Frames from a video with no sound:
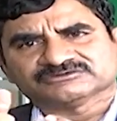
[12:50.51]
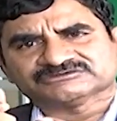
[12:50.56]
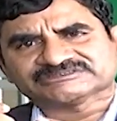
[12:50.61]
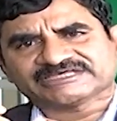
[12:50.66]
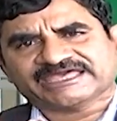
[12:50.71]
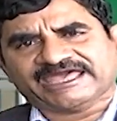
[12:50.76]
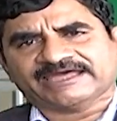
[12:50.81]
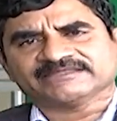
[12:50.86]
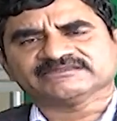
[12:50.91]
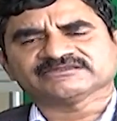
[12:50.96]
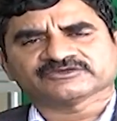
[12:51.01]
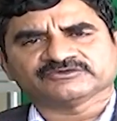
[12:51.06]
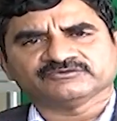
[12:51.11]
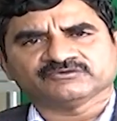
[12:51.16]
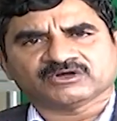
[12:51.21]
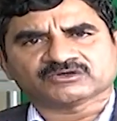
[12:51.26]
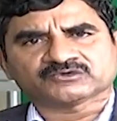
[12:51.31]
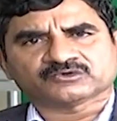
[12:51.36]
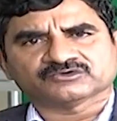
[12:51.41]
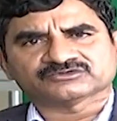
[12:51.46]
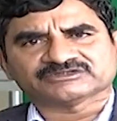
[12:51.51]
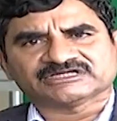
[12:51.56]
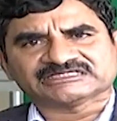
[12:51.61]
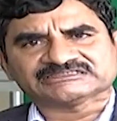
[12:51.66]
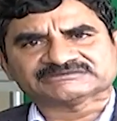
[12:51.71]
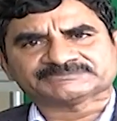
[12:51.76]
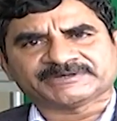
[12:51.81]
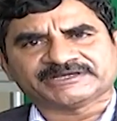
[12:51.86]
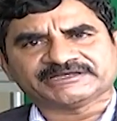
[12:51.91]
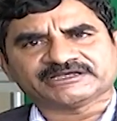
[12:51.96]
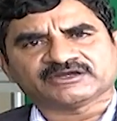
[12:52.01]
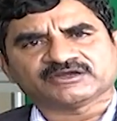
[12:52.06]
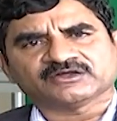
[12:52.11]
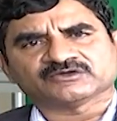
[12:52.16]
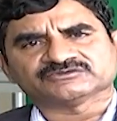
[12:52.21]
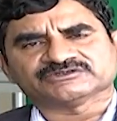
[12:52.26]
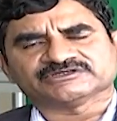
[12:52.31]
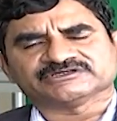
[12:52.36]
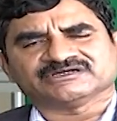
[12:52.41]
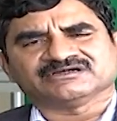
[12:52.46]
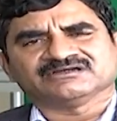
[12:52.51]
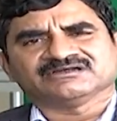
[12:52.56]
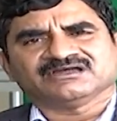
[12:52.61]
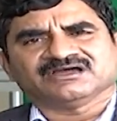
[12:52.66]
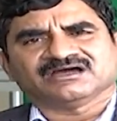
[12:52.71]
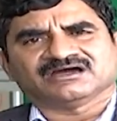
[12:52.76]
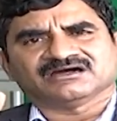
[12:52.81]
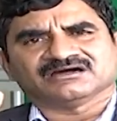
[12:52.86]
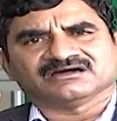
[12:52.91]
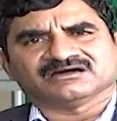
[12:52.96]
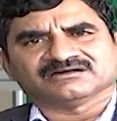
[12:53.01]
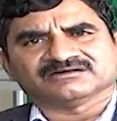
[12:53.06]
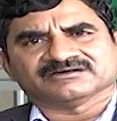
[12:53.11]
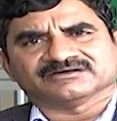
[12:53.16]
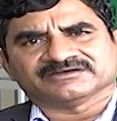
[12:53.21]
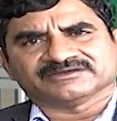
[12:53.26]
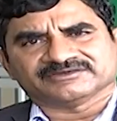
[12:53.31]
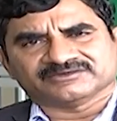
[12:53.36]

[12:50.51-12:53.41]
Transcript: scan the QR code that is printed on the uh,